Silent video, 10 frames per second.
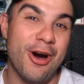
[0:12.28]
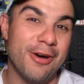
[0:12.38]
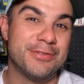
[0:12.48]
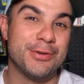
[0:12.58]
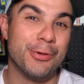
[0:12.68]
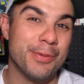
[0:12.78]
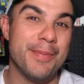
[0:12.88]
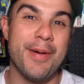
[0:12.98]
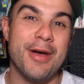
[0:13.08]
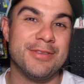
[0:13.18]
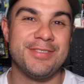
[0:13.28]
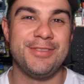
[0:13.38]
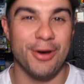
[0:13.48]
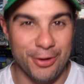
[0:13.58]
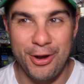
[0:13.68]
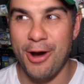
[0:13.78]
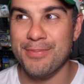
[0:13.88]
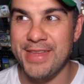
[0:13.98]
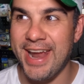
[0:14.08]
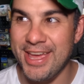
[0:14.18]
of
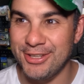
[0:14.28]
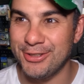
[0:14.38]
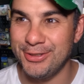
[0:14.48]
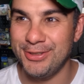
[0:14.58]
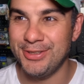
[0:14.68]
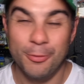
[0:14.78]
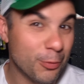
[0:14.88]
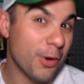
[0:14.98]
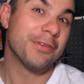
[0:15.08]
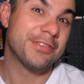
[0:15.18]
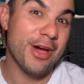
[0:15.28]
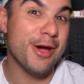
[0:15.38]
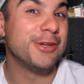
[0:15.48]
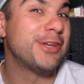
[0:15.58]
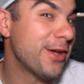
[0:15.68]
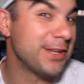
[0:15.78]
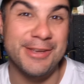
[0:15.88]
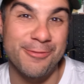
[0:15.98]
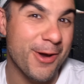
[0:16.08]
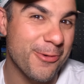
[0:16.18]
tournamentboats.com.au, we're also going to
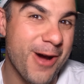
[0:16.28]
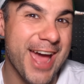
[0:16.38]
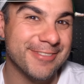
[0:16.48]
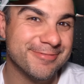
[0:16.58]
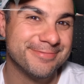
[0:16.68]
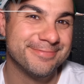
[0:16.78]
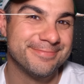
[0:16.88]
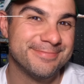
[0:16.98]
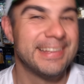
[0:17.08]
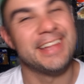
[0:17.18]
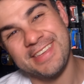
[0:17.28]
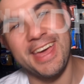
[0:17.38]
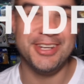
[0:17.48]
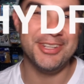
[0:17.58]
give one away. Let's get